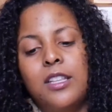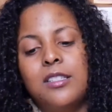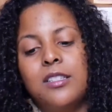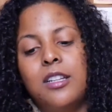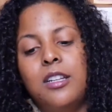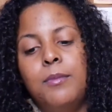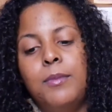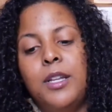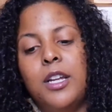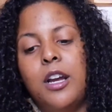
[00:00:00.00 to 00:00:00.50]
that's
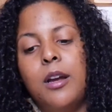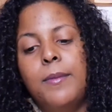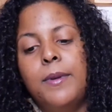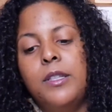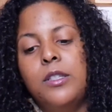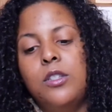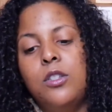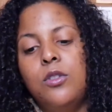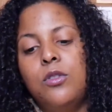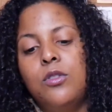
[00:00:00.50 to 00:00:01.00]
going to be
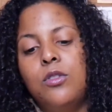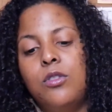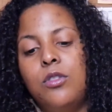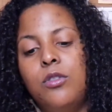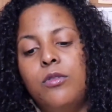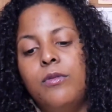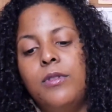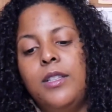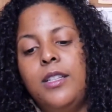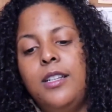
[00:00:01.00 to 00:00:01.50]
coming to you. So
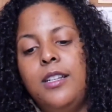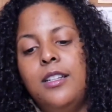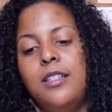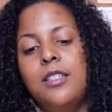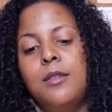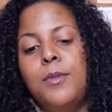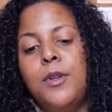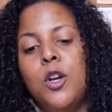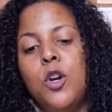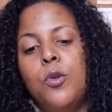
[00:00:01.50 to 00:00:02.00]
you really need
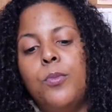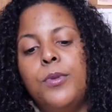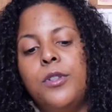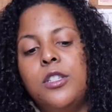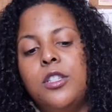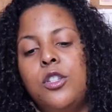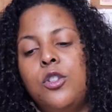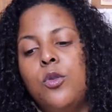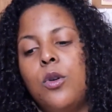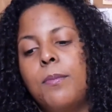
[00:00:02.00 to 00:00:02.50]
to be
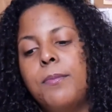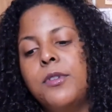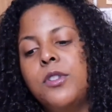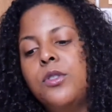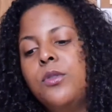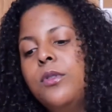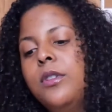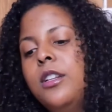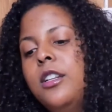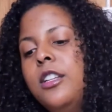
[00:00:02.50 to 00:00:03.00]
open to new
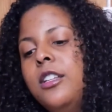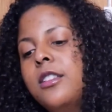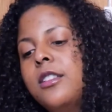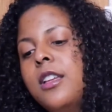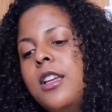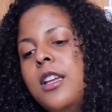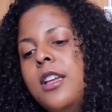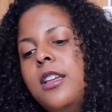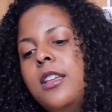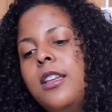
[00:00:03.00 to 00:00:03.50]
opportunities.
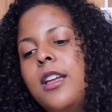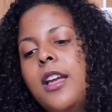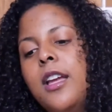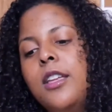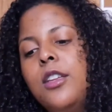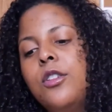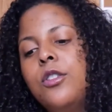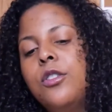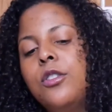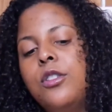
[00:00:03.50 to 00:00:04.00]
Yeah,
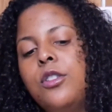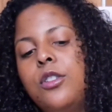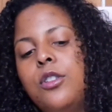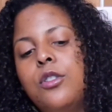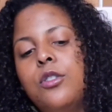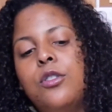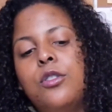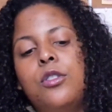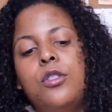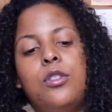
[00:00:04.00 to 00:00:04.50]

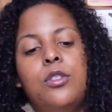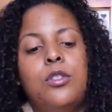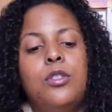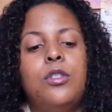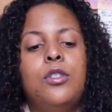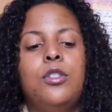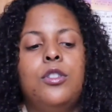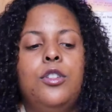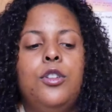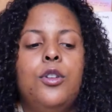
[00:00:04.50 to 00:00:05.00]

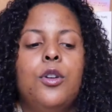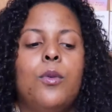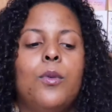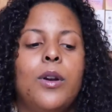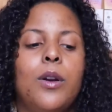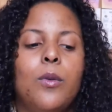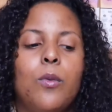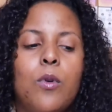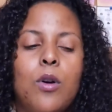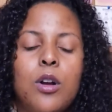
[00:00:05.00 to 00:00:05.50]
you don't
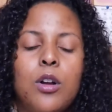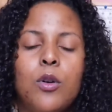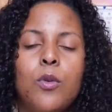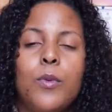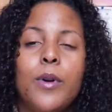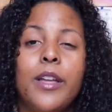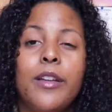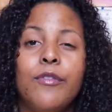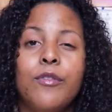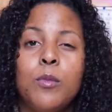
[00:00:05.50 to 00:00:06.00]
want to walk
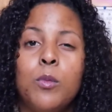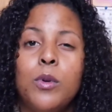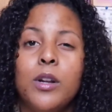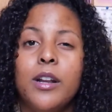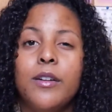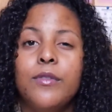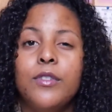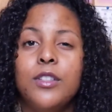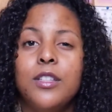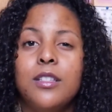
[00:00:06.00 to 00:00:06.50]
away from
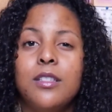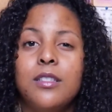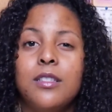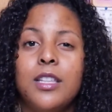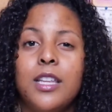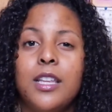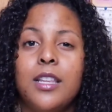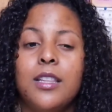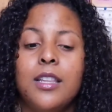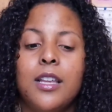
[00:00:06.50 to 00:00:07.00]
whatever this
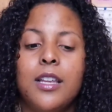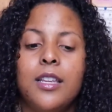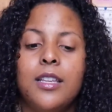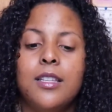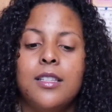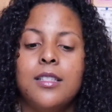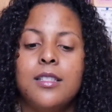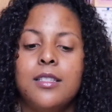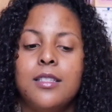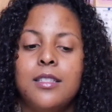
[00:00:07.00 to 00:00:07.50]
thing that
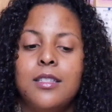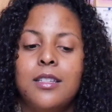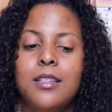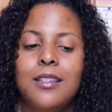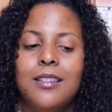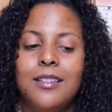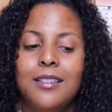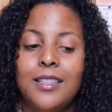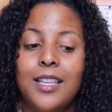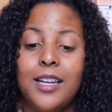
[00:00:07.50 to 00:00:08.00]

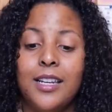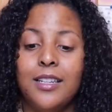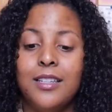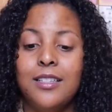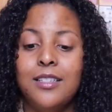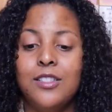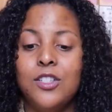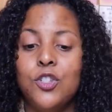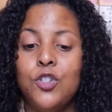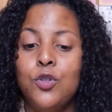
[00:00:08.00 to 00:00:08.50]

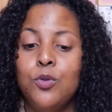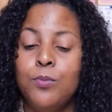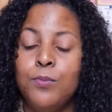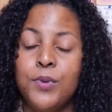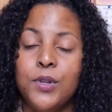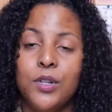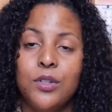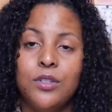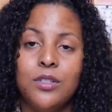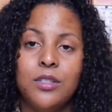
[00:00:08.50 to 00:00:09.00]
you
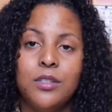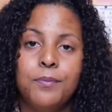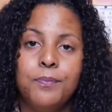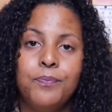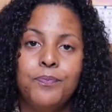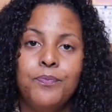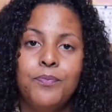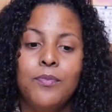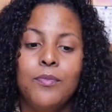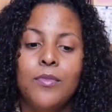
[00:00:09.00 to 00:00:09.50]
built,
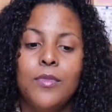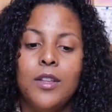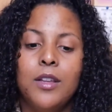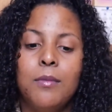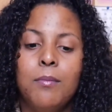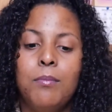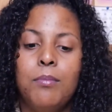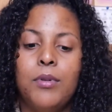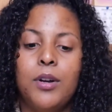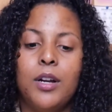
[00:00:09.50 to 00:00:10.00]

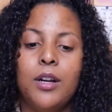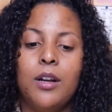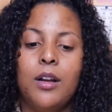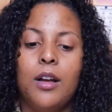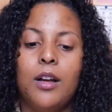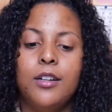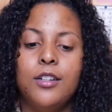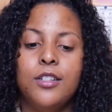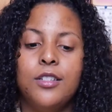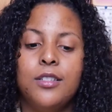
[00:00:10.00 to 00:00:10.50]
but
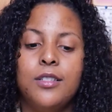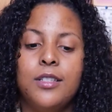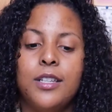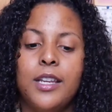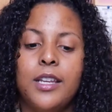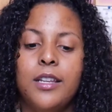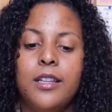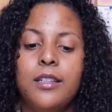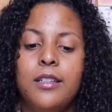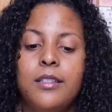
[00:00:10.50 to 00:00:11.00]

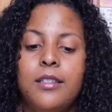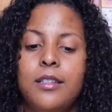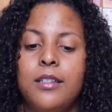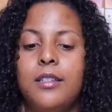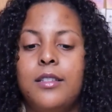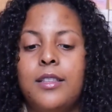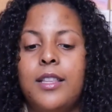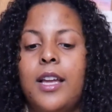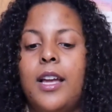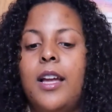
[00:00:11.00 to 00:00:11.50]
understand
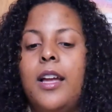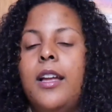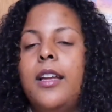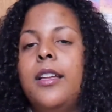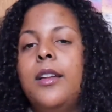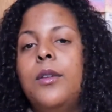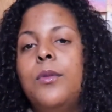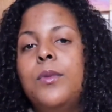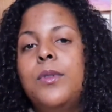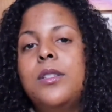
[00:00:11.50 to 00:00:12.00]

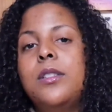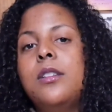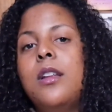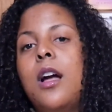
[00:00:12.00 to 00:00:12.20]
that it was